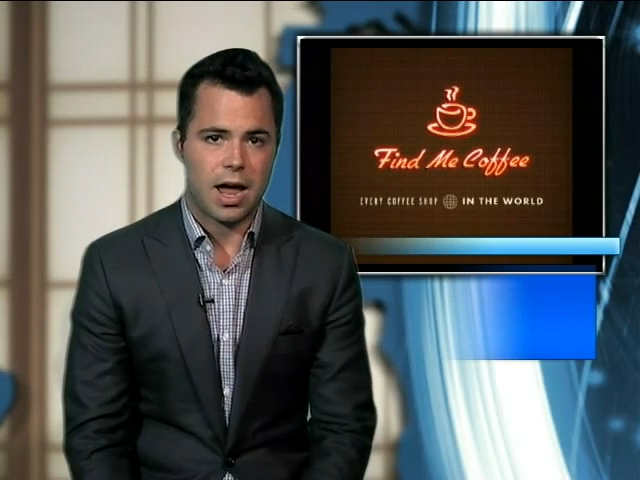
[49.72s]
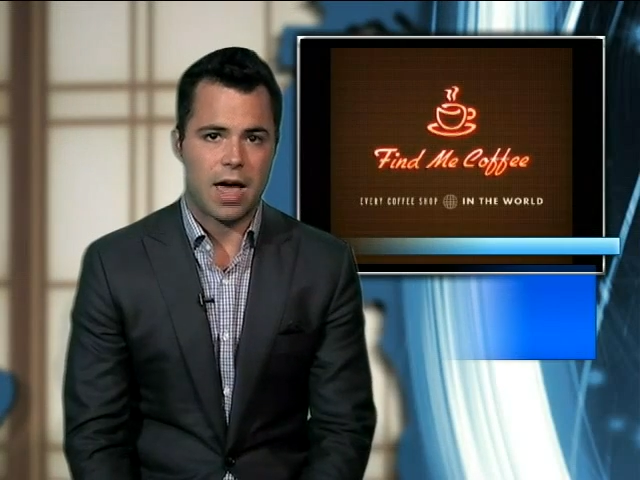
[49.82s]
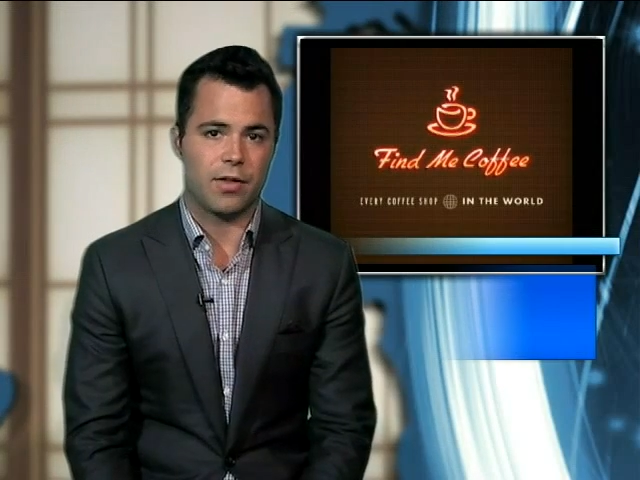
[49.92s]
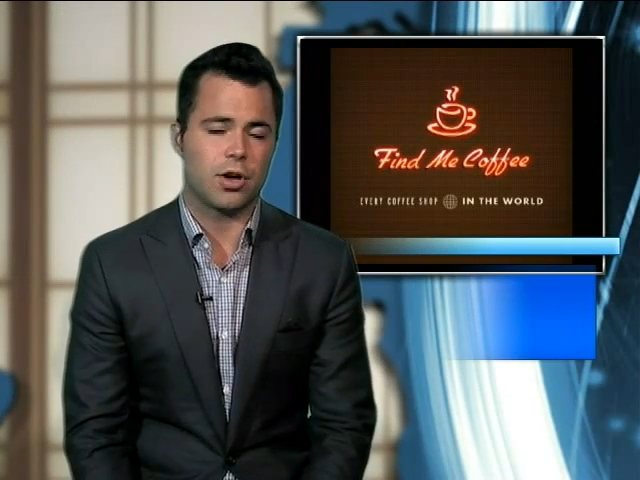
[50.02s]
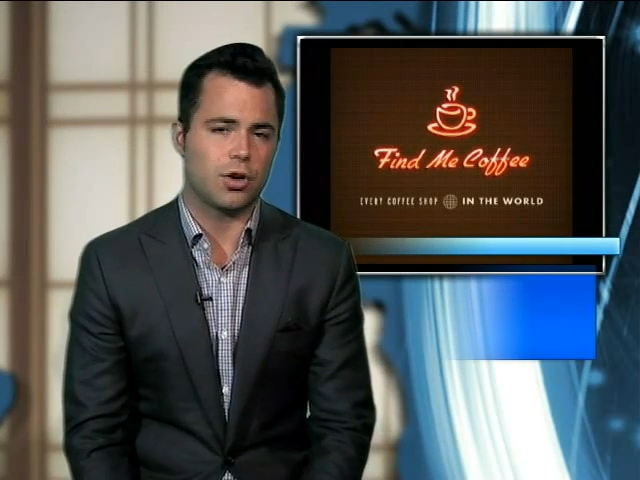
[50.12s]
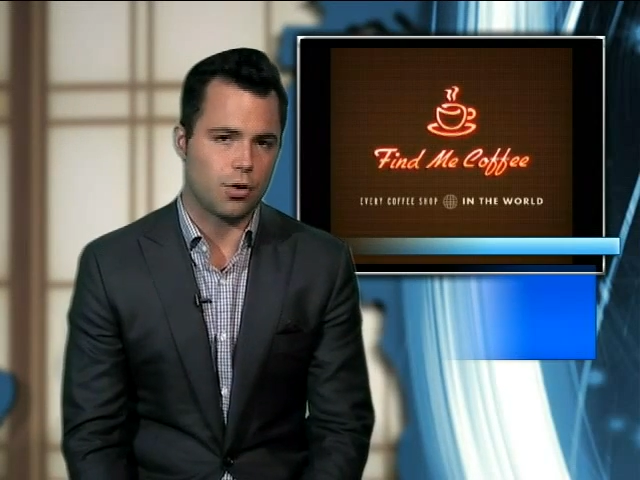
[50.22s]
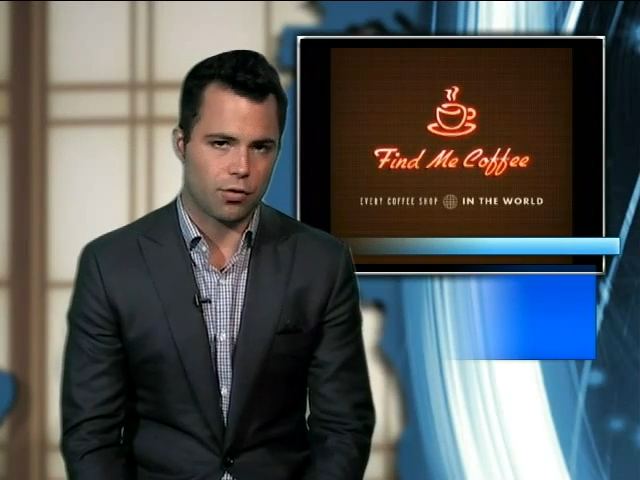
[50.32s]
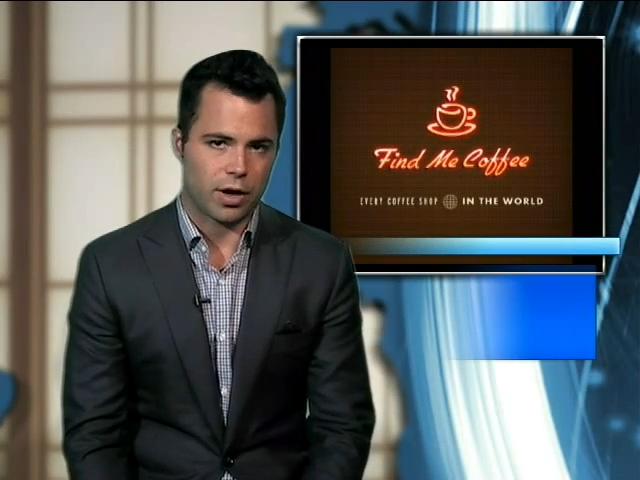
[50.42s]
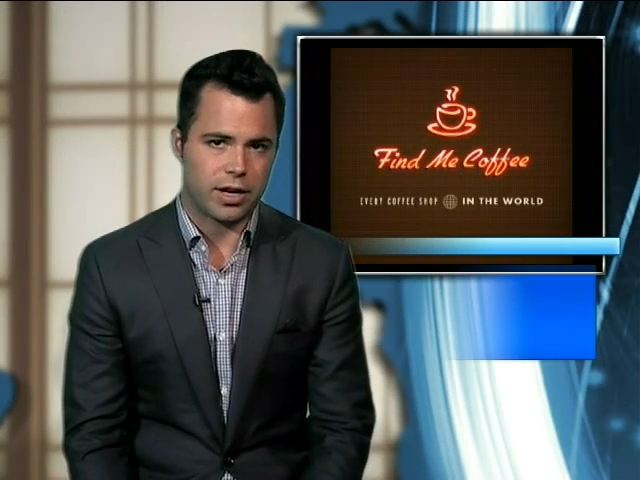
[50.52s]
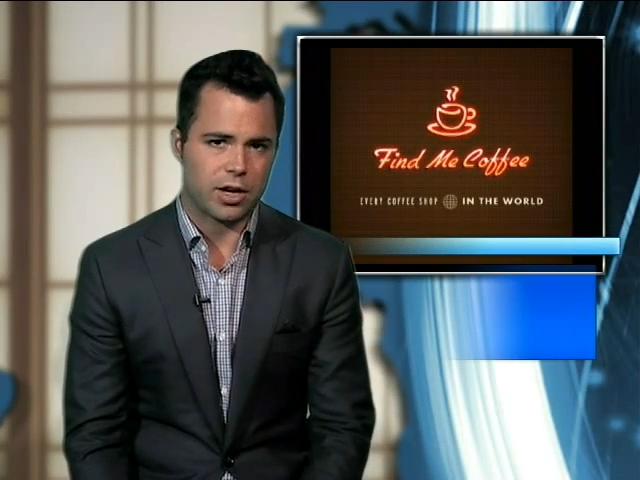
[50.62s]
And the good
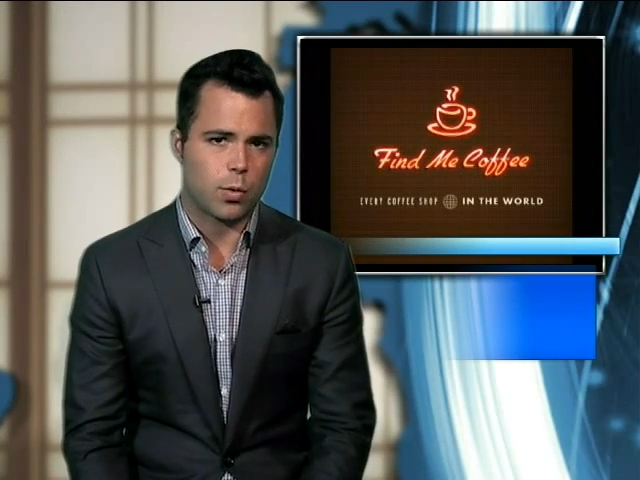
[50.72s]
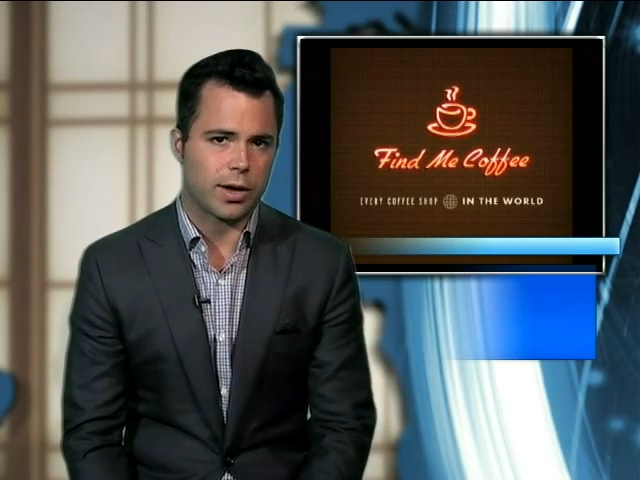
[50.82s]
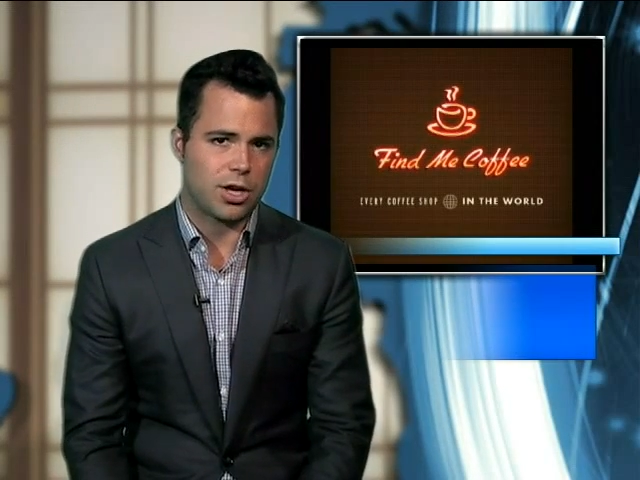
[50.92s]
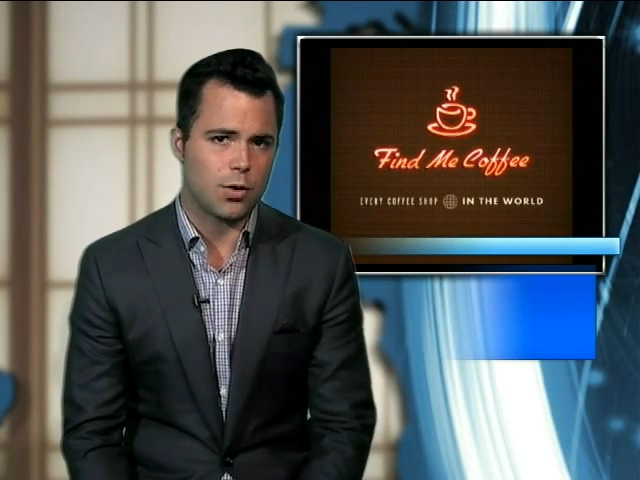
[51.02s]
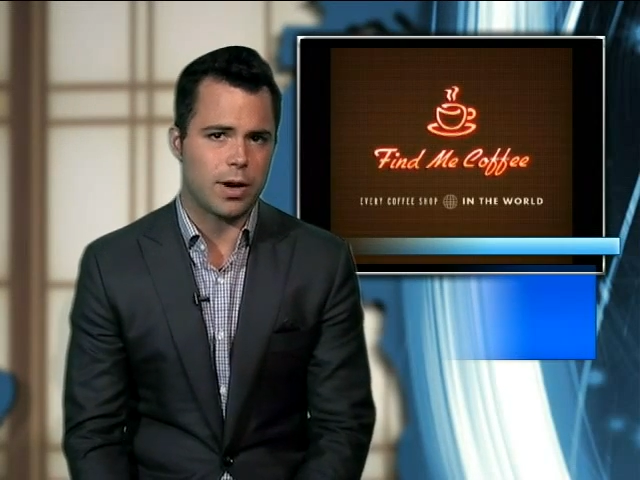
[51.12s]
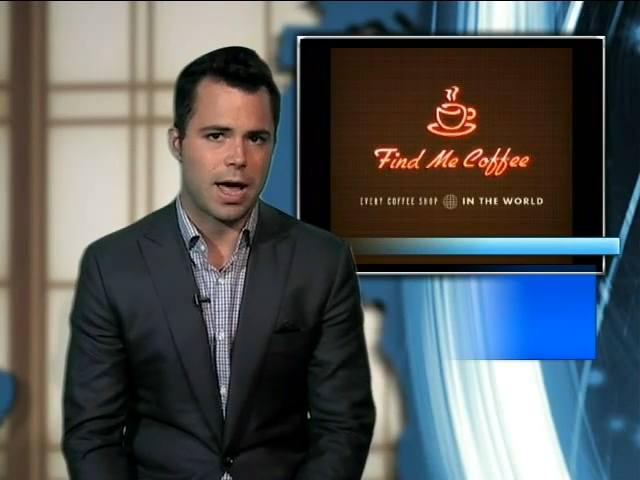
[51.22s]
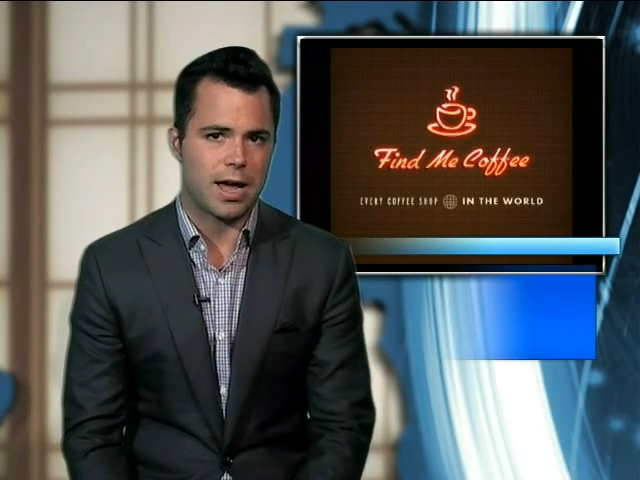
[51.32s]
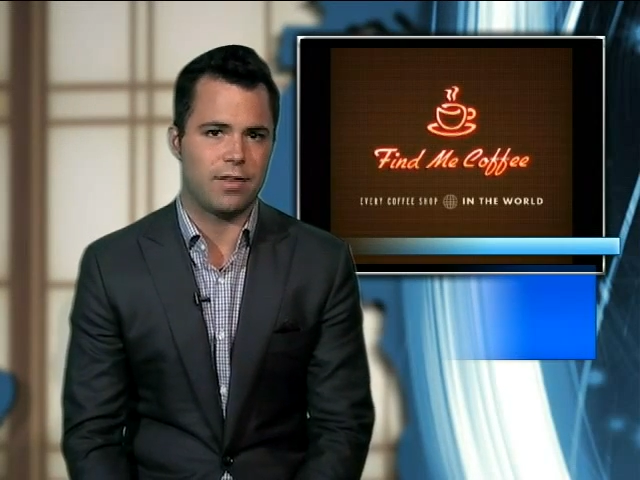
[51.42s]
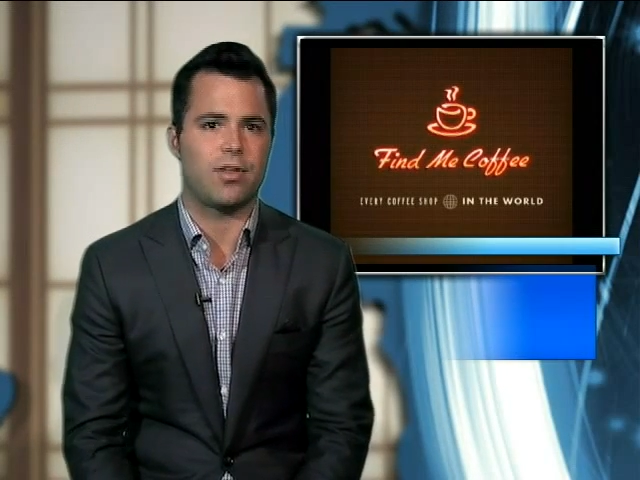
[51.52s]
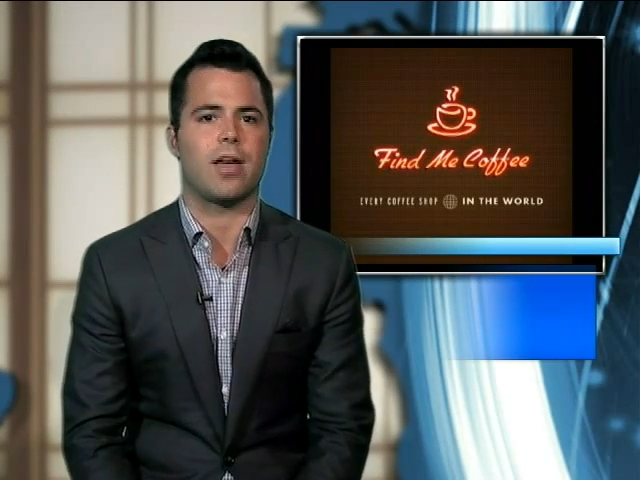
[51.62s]
news, I did a quick Q&A
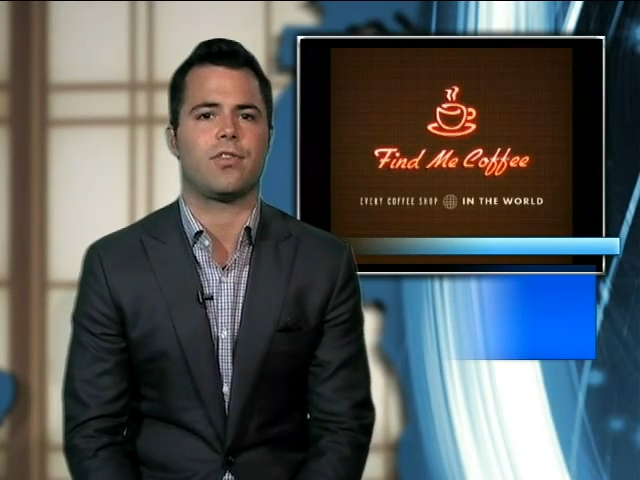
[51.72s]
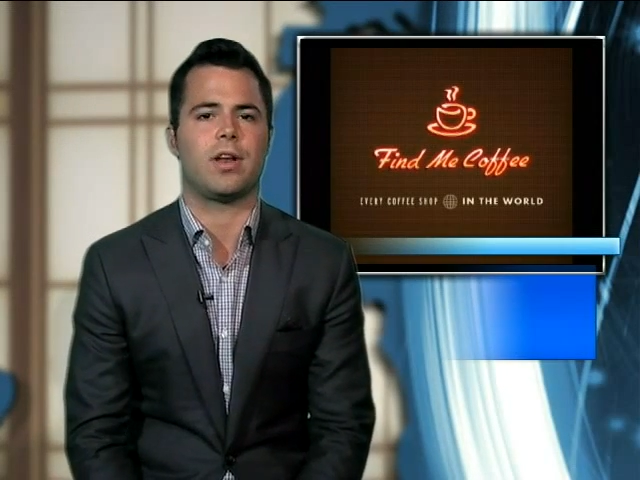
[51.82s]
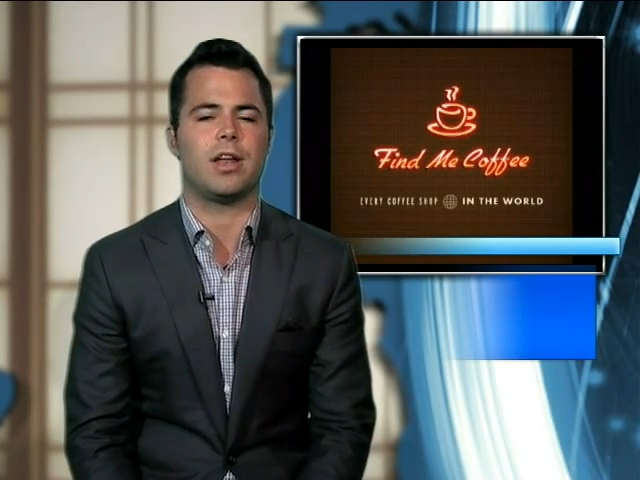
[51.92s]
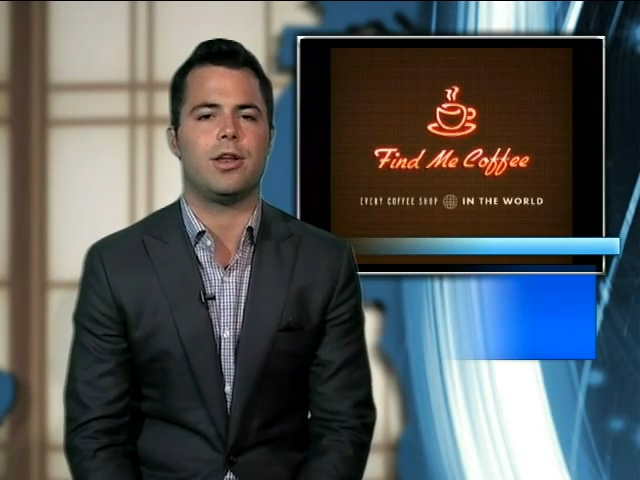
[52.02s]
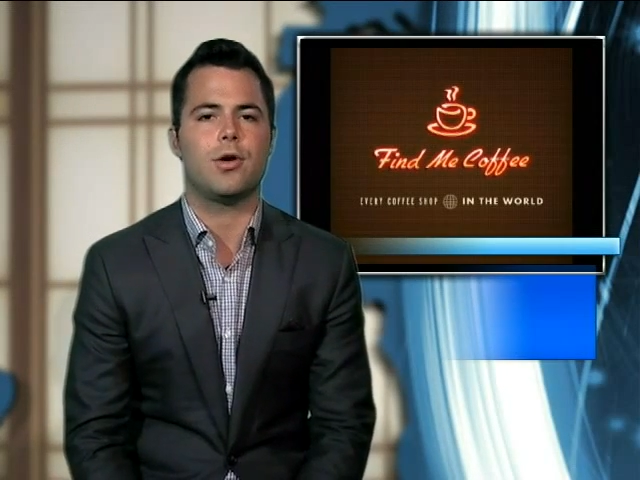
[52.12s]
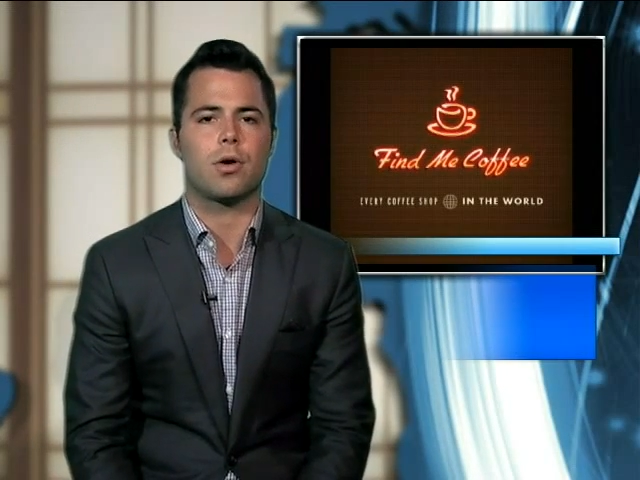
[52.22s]
and tested it in New